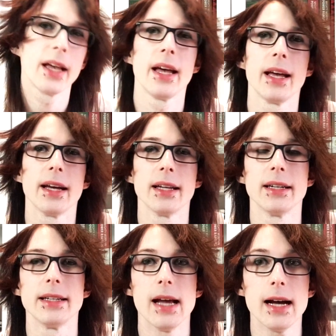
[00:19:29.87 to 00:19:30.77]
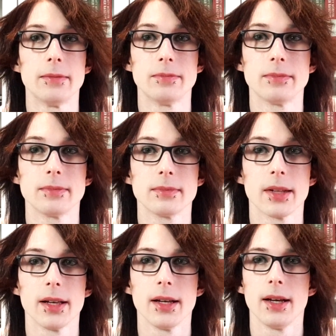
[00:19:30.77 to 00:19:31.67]
And yeah,
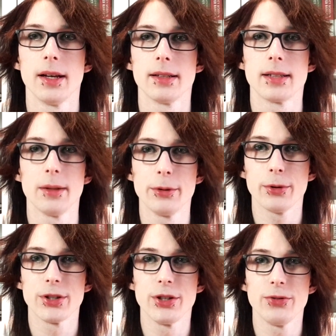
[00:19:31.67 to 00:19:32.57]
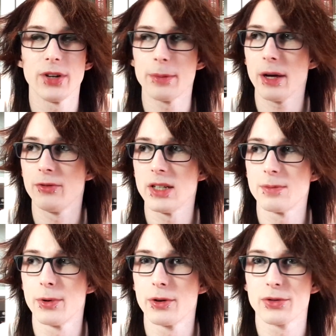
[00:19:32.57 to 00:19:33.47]
tell me what you think about these
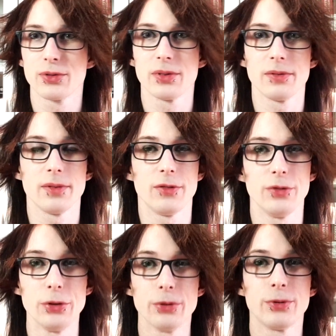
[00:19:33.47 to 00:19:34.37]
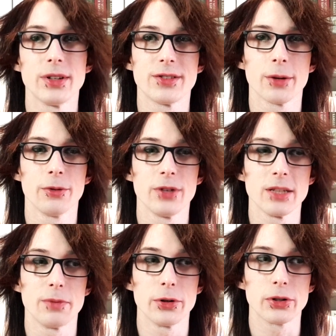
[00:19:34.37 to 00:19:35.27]
books, if you've read some of these
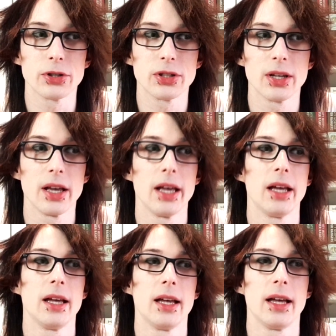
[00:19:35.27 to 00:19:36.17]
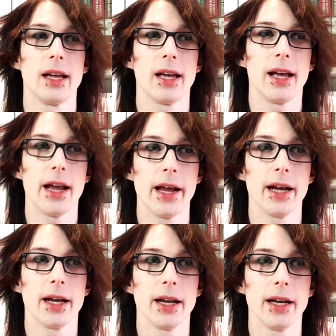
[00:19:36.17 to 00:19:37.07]
books,
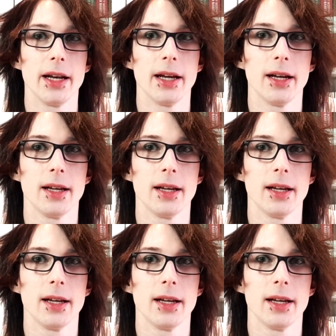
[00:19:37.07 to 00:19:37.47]
and